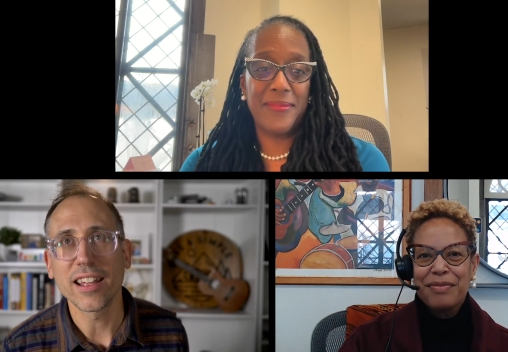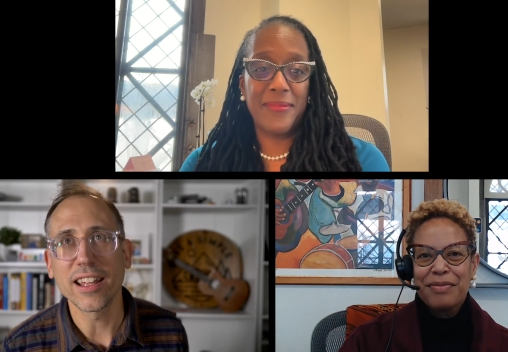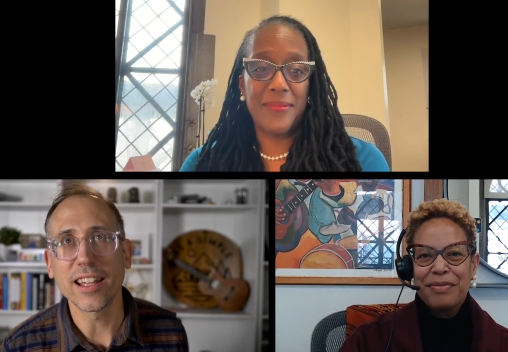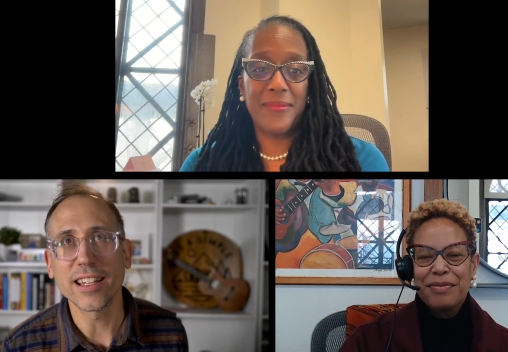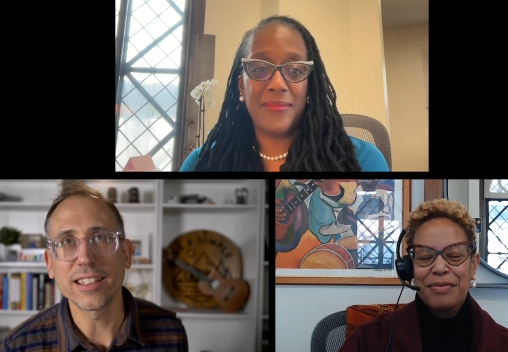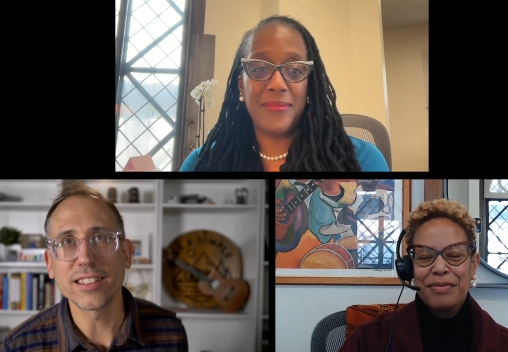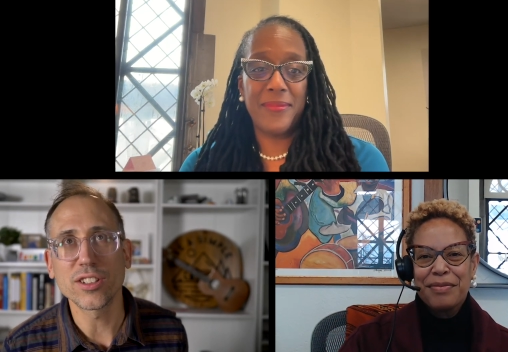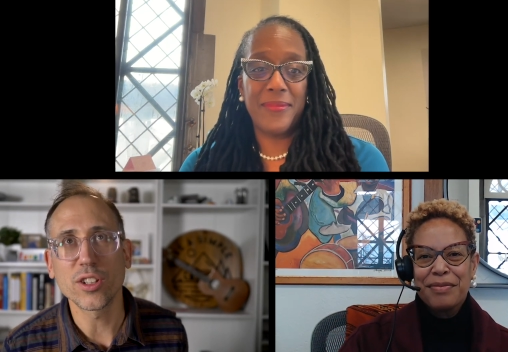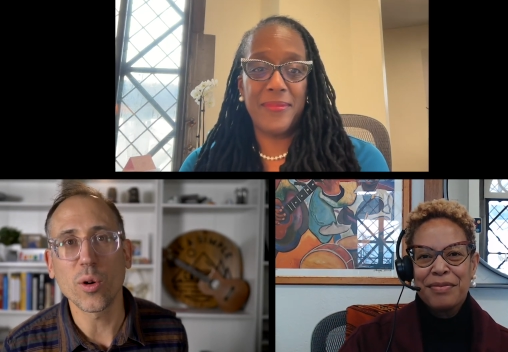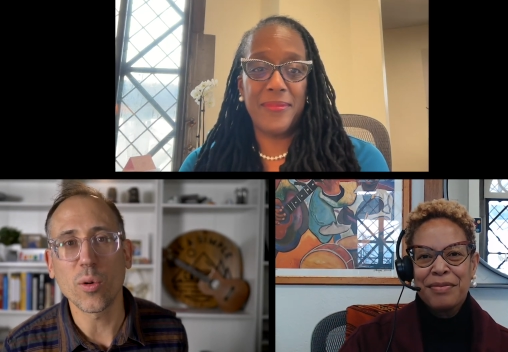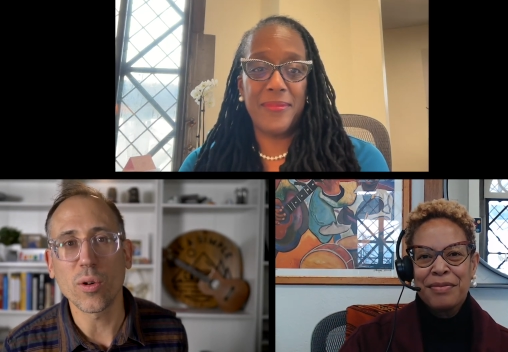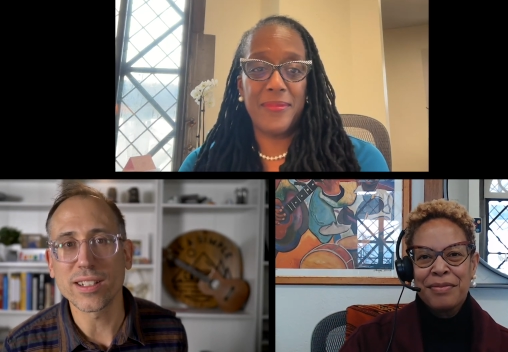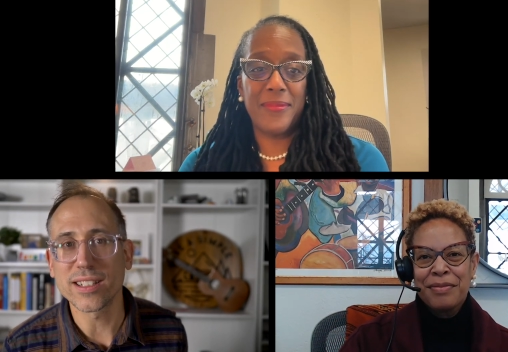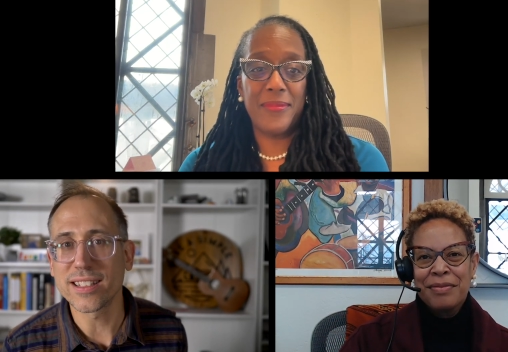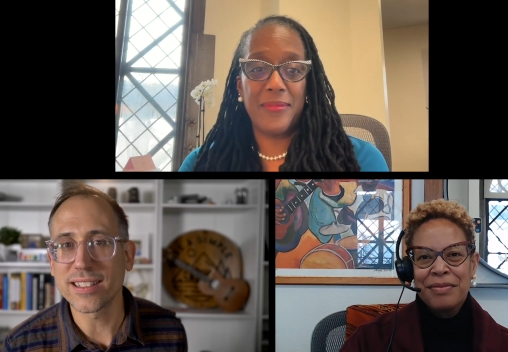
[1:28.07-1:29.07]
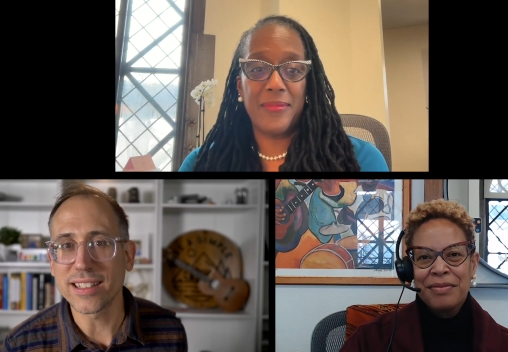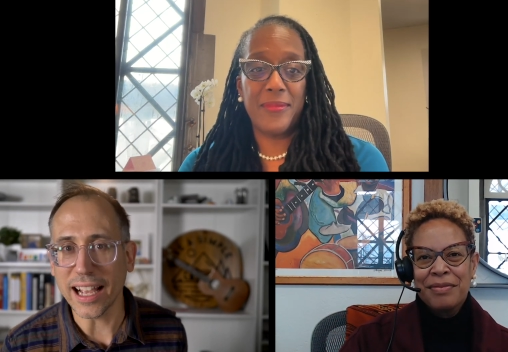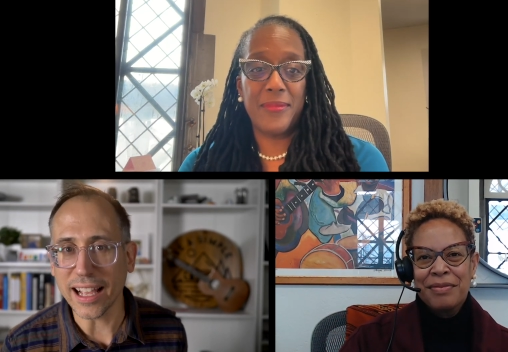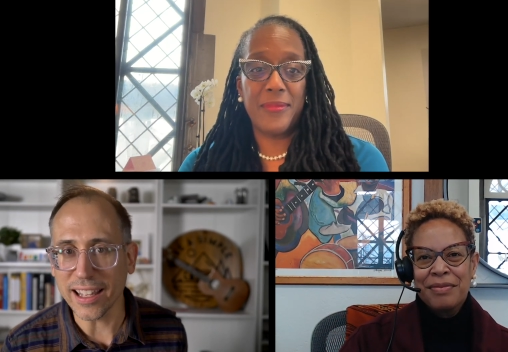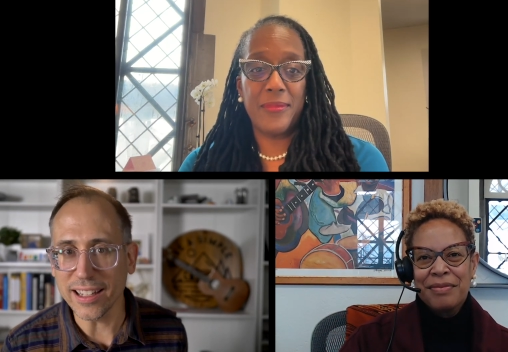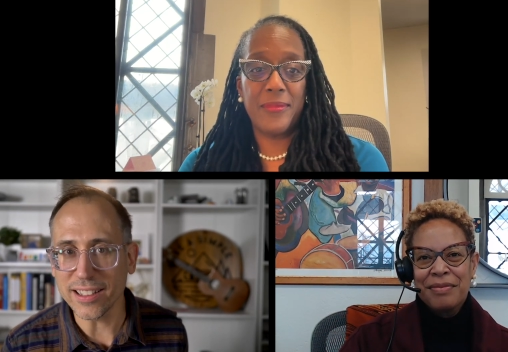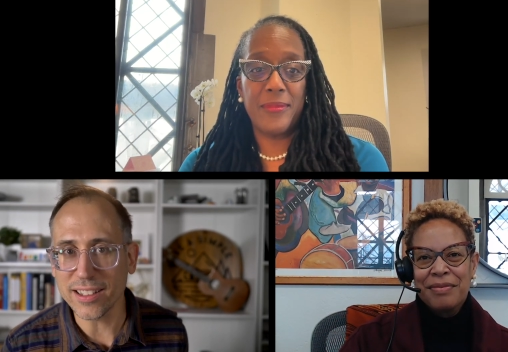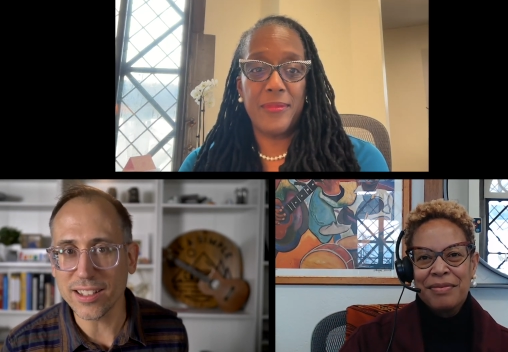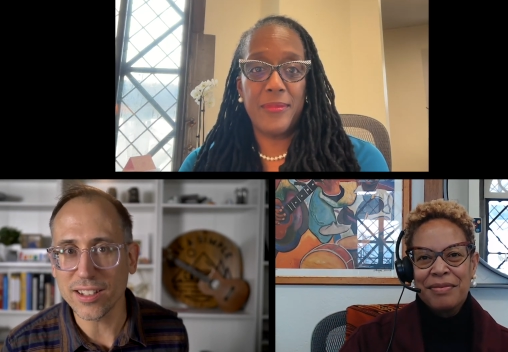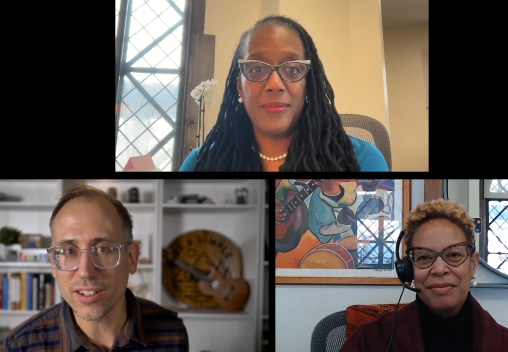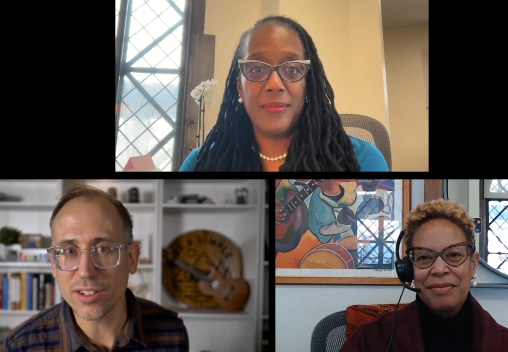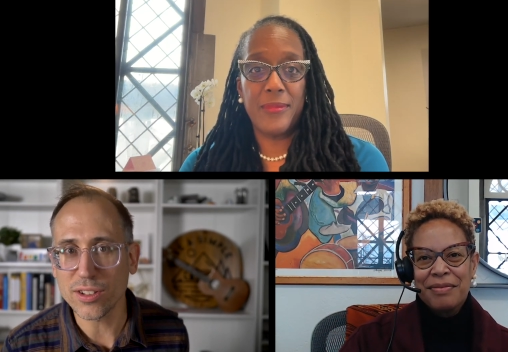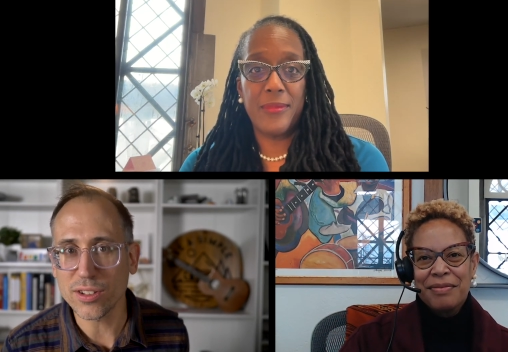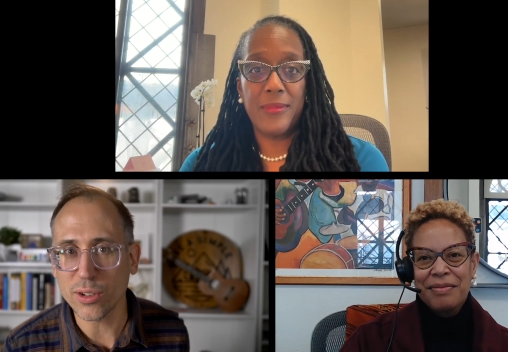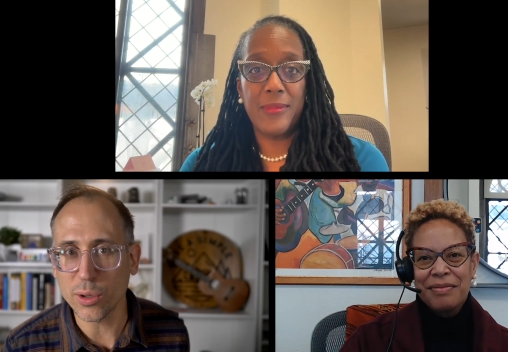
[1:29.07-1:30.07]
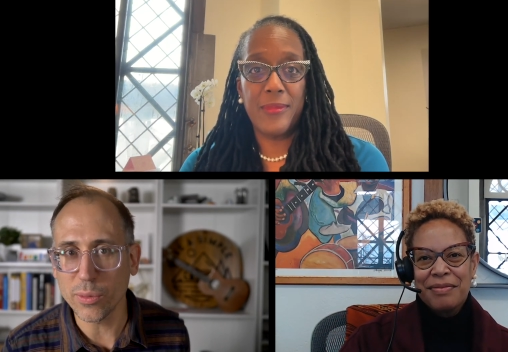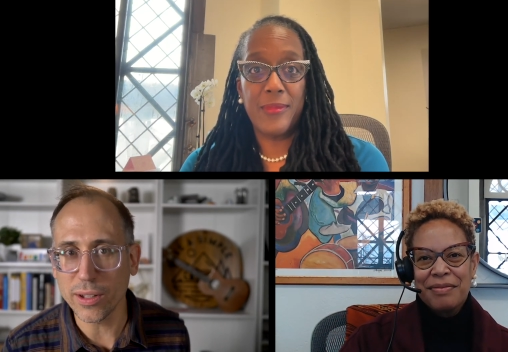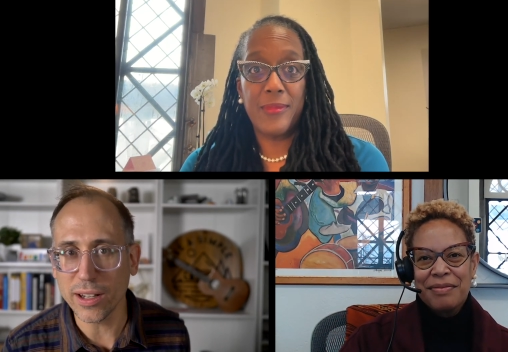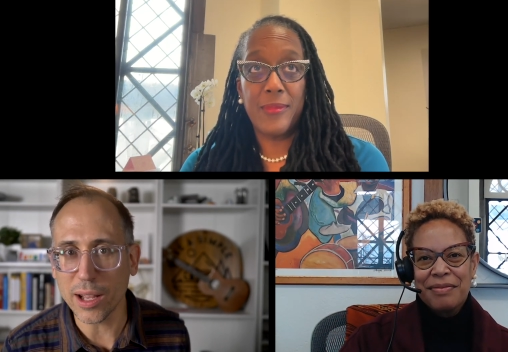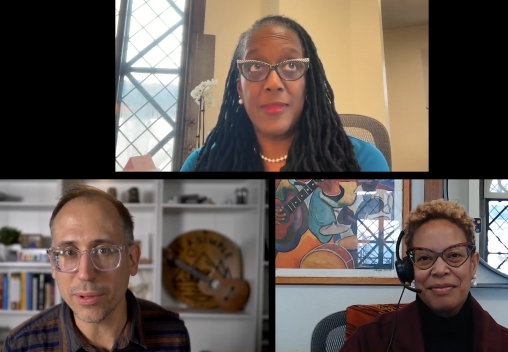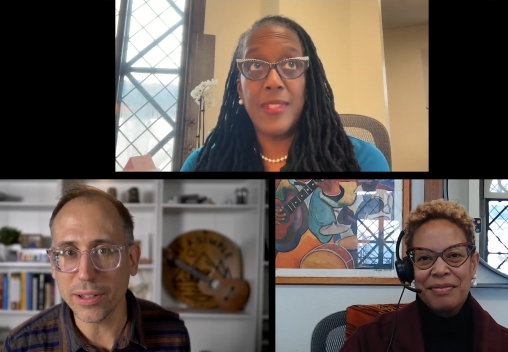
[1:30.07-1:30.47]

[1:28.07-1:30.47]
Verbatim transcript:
Speaker 1: is your second sermon i